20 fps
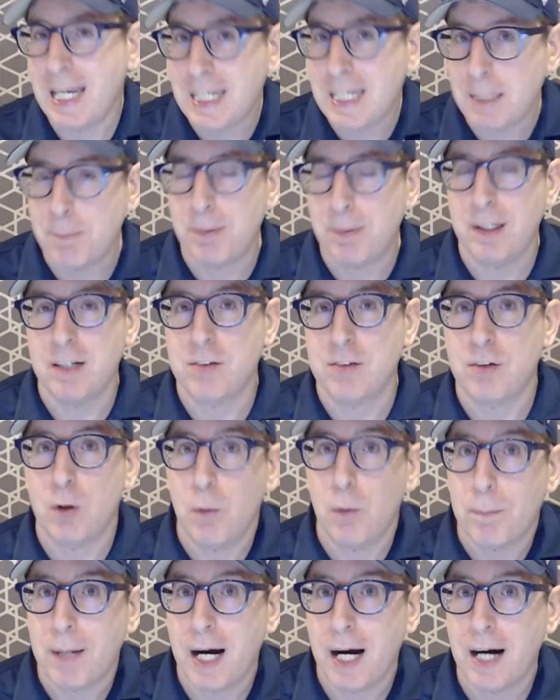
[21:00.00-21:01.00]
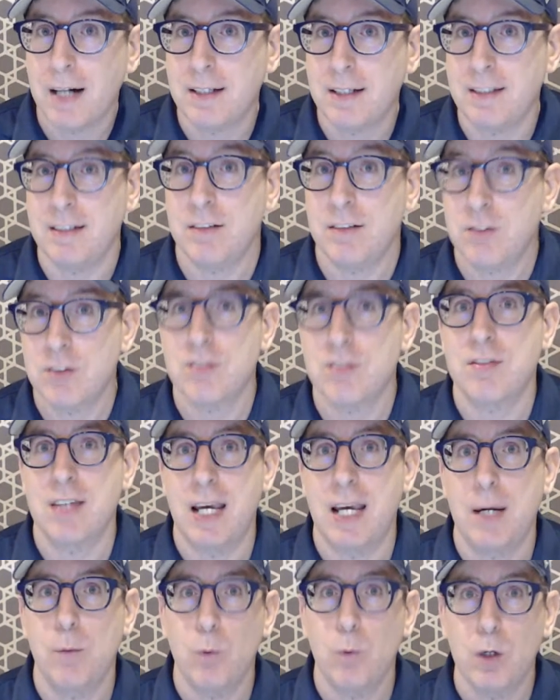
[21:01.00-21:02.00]
political party to
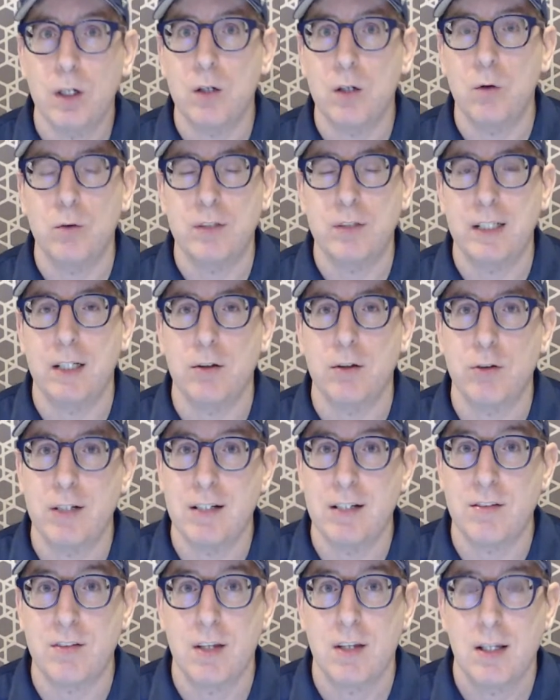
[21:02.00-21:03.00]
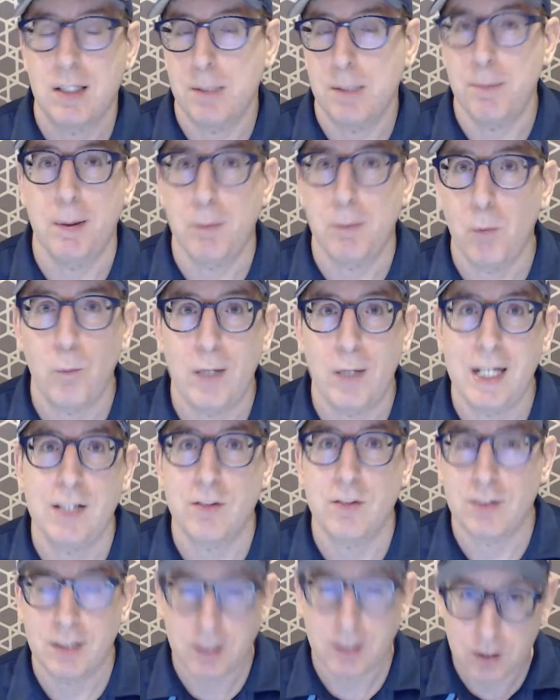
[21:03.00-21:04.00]
say we're going to increase the minimum wage
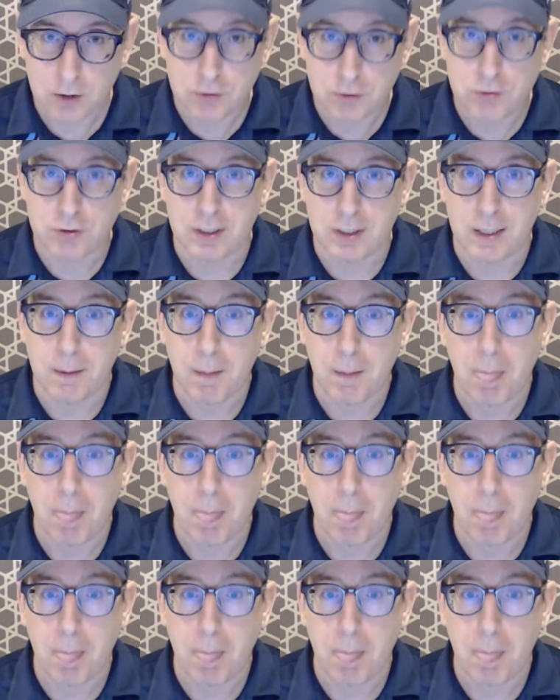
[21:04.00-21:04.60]
in the country.